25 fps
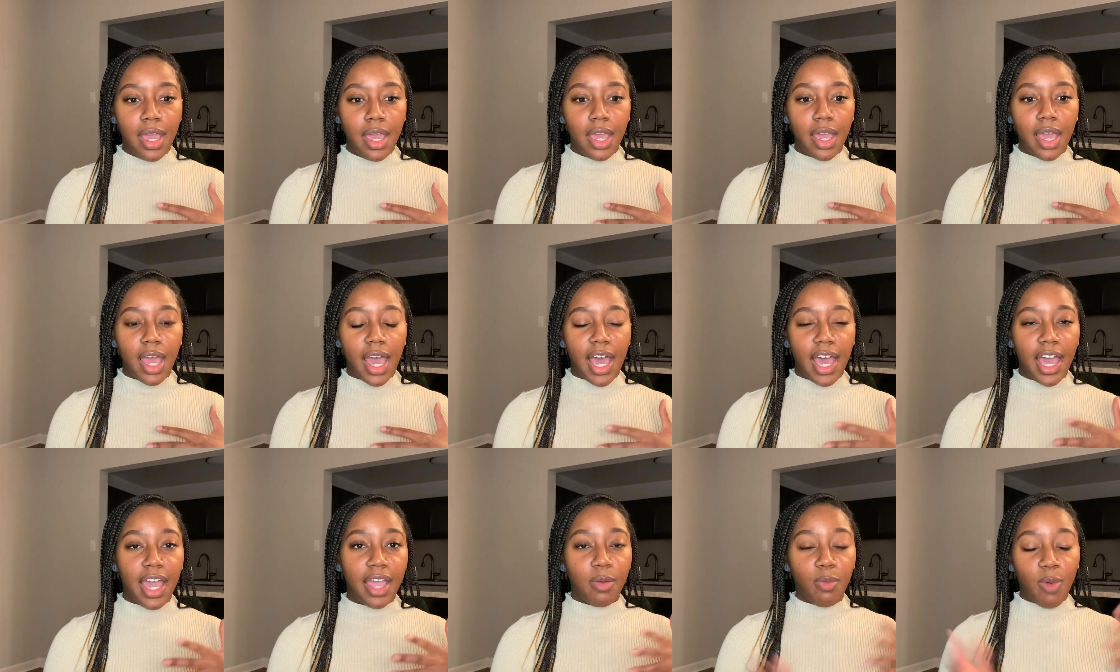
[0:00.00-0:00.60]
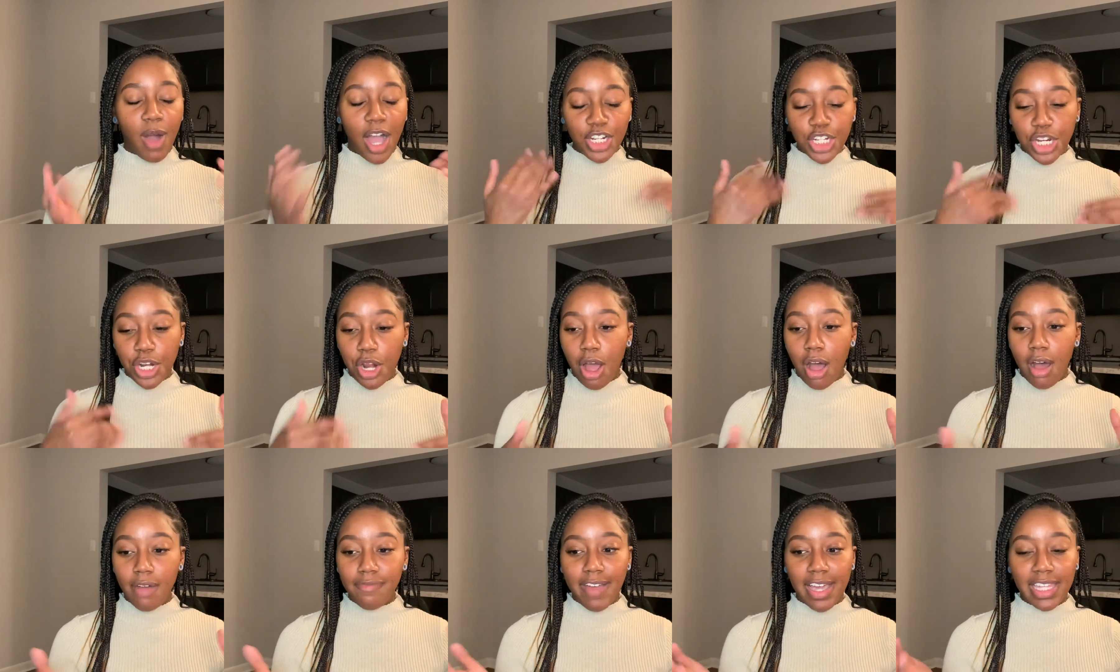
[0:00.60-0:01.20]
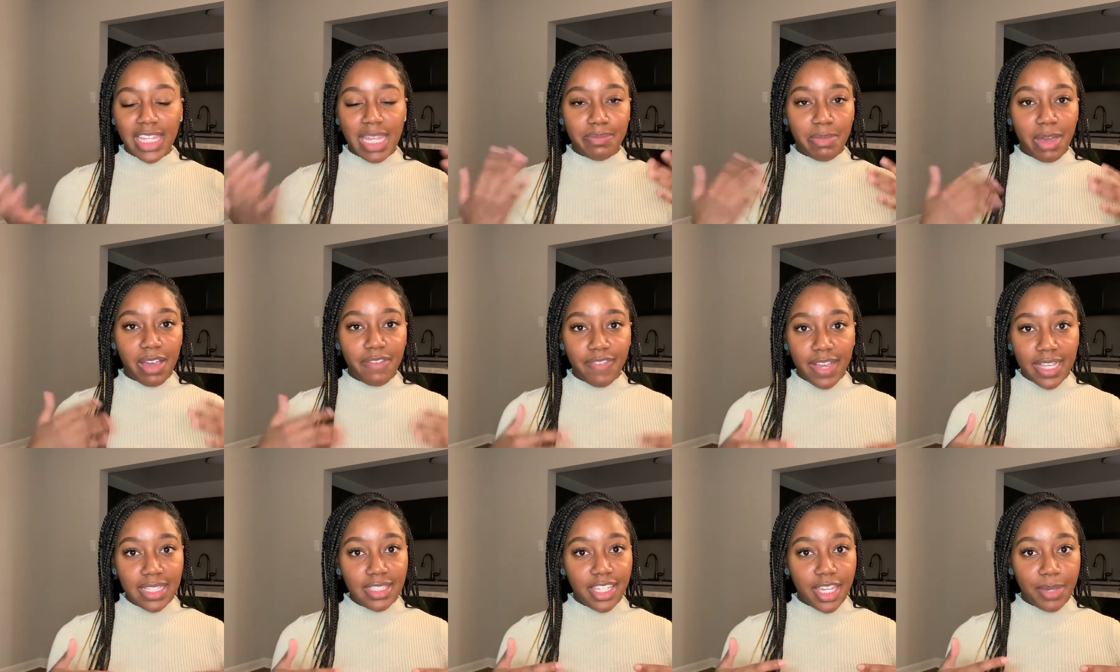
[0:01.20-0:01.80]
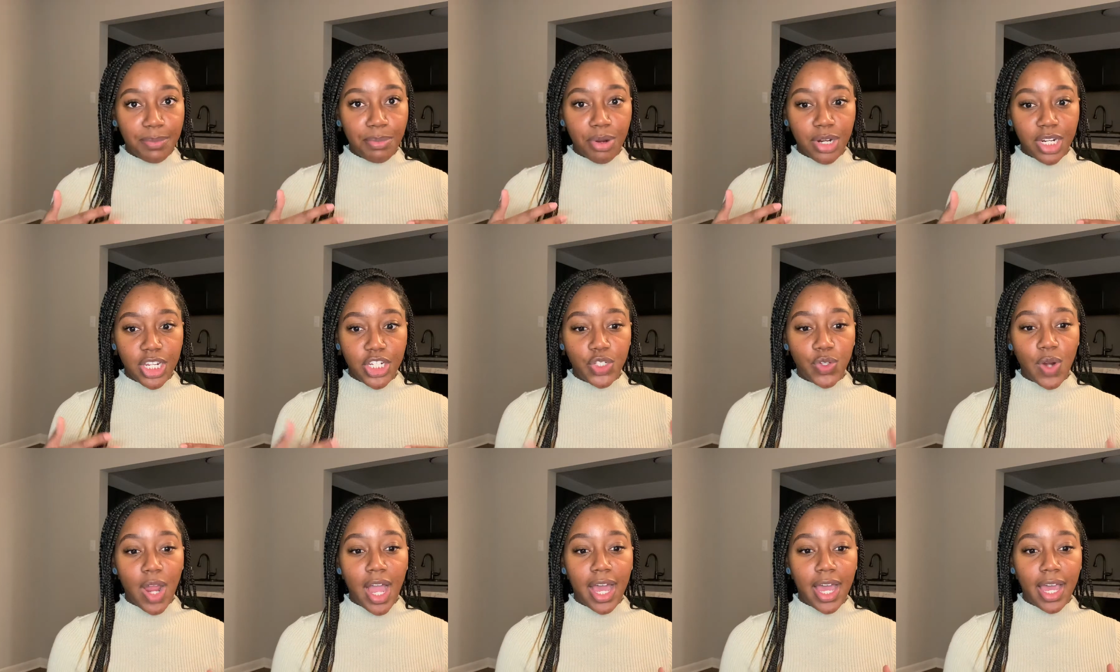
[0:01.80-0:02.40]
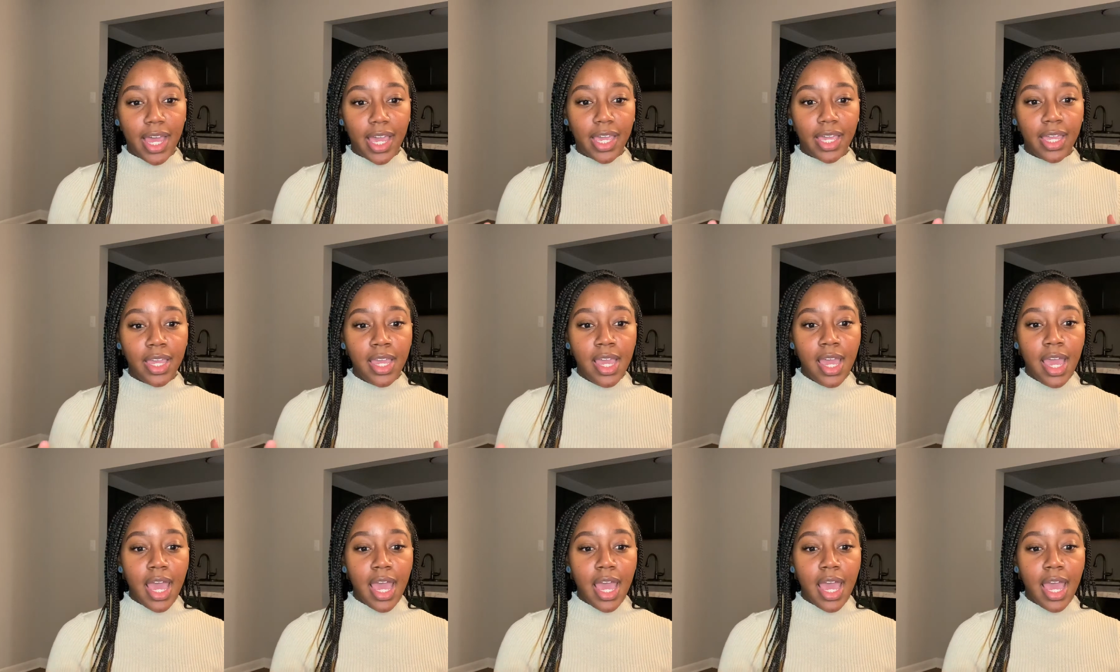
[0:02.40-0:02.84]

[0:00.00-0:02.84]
I wash it off. I let my face get pretty dry.